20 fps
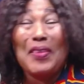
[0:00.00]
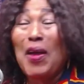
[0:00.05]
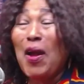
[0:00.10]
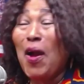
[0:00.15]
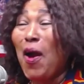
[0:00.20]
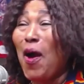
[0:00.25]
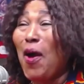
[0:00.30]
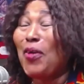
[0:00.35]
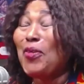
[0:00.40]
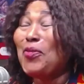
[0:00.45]

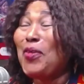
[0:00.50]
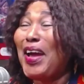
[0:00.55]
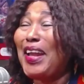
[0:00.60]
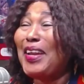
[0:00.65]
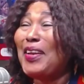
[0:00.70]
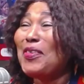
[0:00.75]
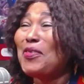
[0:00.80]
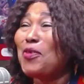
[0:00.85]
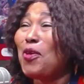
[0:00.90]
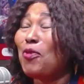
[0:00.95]
On one
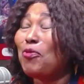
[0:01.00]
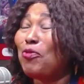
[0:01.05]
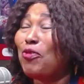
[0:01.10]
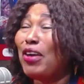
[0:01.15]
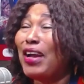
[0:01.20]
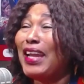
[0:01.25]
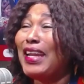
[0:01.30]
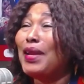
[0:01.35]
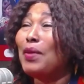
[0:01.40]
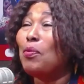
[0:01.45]
and crop
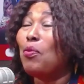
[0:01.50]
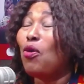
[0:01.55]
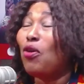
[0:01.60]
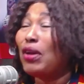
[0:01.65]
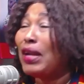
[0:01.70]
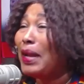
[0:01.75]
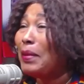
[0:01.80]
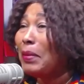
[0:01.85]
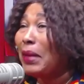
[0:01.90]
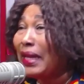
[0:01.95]
and a born
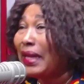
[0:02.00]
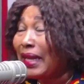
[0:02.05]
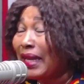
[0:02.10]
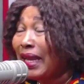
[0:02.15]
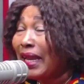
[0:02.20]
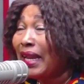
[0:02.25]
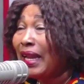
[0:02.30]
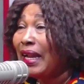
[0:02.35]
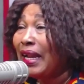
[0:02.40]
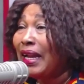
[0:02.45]

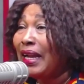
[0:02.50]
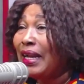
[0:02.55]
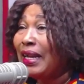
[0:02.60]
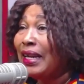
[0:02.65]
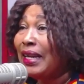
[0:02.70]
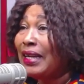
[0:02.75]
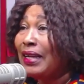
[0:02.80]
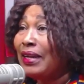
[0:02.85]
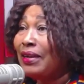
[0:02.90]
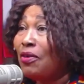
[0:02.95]
money.
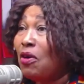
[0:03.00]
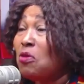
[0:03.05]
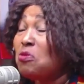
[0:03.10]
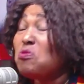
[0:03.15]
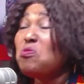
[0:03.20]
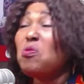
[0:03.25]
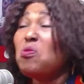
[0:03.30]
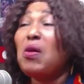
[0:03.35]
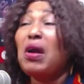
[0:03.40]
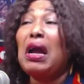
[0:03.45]

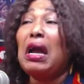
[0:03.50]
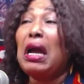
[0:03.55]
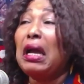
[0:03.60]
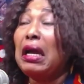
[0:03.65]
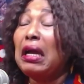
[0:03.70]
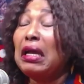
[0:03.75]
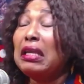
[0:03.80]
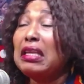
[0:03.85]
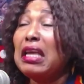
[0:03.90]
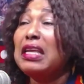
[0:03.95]
On one
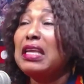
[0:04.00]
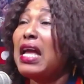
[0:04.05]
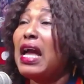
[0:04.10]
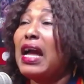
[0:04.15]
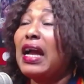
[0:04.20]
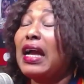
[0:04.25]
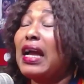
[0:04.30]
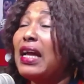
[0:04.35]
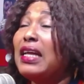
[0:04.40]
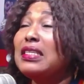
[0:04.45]

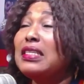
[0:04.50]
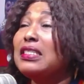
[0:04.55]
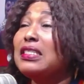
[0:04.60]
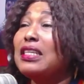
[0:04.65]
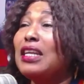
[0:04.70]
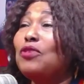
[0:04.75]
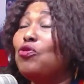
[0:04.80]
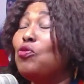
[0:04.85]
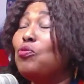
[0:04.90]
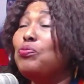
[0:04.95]
young country
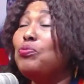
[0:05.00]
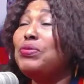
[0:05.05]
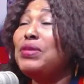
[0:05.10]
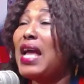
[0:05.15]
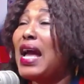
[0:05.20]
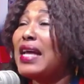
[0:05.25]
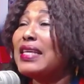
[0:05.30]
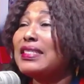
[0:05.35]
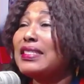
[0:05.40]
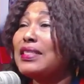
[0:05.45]
no be
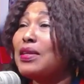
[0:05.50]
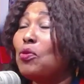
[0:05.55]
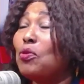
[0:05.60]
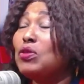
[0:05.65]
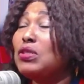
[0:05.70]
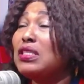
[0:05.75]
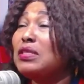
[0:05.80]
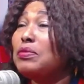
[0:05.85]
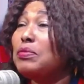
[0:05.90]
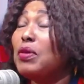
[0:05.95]
as I
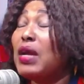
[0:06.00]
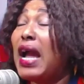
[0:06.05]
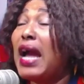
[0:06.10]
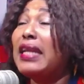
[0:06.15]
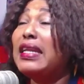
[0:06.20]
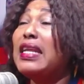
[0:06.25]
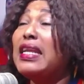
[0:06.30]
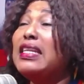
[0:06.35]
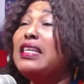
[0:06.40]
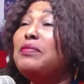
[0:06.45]
want to me.
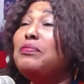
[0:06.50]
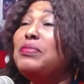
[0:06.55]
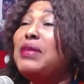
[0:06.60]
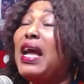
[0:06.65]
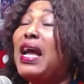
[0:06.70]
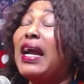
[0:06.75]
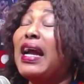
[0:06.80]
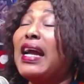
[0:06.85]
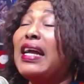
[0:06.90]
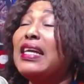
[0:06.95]
Ghana ni be
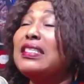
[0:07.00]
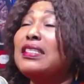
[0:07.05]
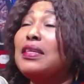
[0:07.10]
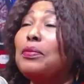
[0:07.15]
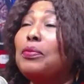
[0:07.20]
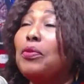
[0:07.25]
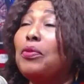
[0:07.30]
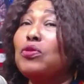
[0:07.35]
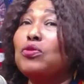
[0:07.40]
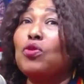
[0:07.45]
and can't
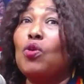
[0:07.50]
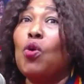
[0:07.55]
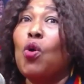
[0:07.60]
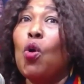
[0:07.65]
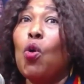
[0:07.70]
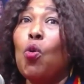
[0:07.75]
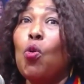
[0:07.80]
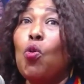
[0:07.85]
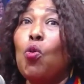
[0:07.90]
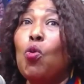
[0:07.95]
also
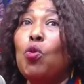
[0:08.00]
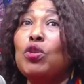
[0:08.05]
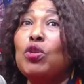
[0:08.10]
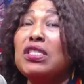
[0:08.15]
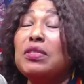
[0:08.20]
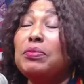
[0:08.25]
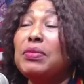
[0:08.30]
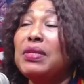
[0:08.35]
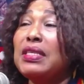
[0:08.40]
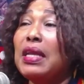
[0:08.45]
want
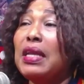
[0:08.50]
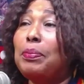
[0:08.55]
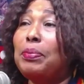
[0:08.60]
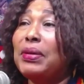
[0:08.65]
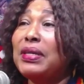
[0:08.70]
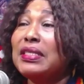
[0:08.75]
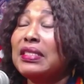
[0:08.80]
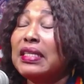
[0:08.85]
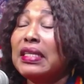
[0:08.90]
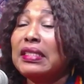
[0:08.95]
to mean your
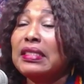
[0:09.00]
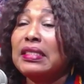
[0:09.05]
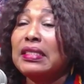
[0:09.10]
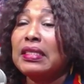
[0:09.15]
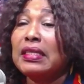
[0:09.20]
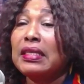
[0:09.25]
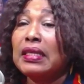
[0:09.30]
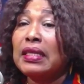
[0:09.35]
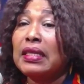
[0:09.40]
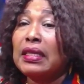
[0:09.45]
president.
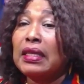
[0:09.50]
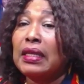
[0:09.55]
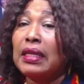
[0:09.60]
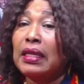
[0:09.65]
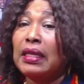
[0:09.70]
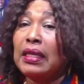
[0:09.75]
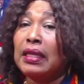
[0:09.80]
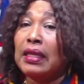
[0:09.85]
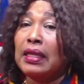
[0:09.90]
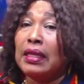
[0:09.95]

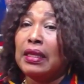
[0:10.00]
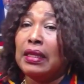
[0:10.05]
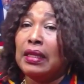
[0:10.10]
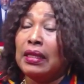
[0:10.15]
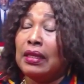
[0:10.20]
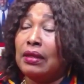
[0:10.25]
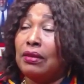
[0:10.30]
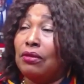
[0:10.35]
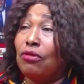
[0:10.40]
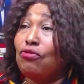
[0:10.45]

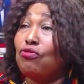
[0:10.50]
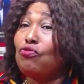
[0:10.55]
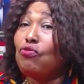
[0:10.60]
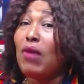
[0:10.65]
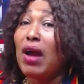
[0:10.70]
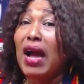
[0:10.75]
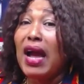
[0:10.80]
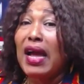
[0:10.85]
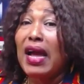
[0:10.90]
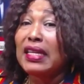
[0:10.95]
On
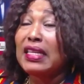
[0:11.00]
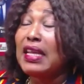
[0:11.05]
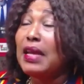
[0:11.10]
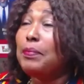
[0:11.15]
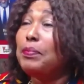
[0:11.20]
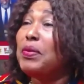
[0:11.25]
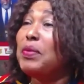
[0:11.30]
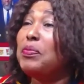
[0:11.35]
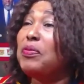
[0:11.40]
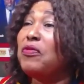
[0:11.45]
one
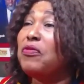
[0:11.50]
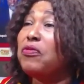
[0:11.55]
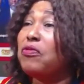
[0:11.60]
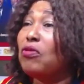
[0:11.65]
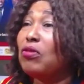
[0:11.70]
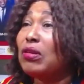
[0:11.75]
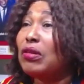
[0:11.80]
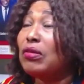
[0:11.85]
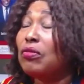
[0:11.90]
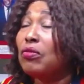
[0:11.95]
MPP
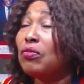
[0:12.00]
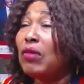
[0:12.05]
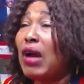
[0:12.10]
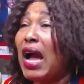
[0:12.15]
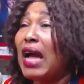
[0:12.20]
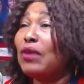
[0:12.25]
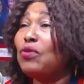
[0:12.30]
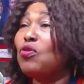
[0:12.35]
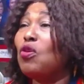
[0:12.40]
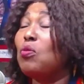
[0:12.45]
phone.
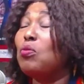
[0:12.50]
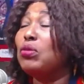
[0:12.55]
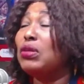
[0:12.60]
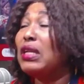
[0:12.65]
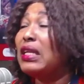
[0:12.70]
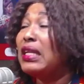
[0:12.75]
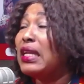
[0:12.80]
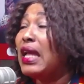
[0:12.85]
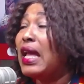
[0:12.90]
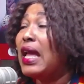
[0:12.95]
Ano mo ne
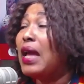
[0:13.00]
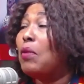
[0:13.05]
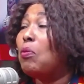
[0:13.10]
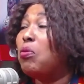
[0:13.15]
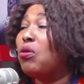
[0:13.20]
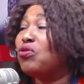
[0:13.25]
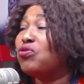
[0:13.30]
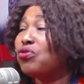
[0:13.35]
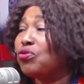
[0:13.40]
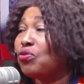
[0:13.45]
e
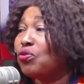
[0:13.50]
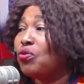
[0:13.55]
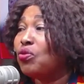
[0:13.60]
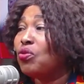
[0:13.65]
boss no